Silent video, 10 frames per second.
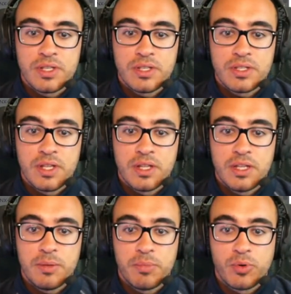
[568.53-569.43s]
the
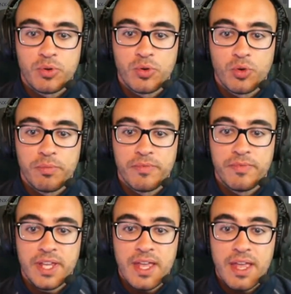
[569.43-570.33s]
deeper group
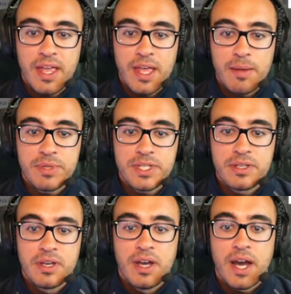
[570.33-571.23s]

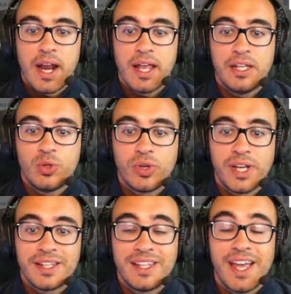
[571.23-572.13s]
VMs, and I need to
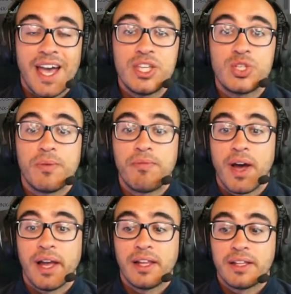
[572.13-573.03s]
connect the ISO
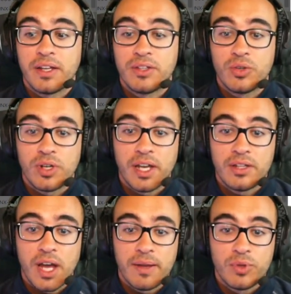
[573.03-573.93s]
file that
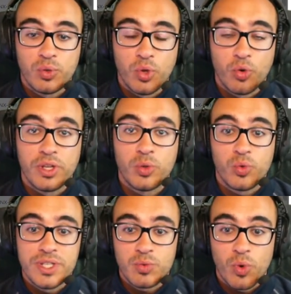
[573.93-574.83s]
I've downloaded,
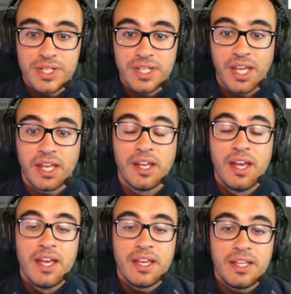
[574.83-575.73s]
which once again
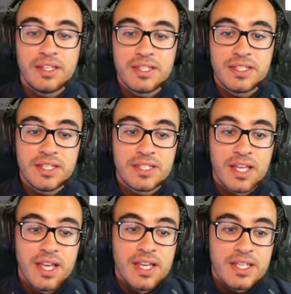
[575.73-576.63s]
it is this
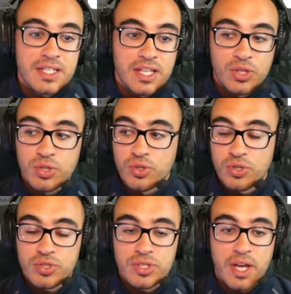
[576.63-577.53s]

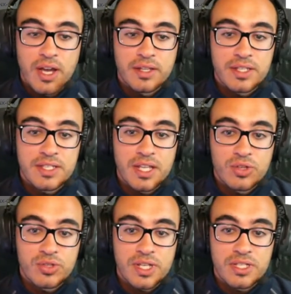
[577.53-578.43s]

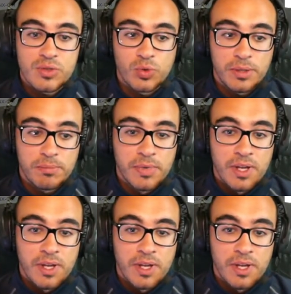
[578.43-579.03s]
CentOS Extreme.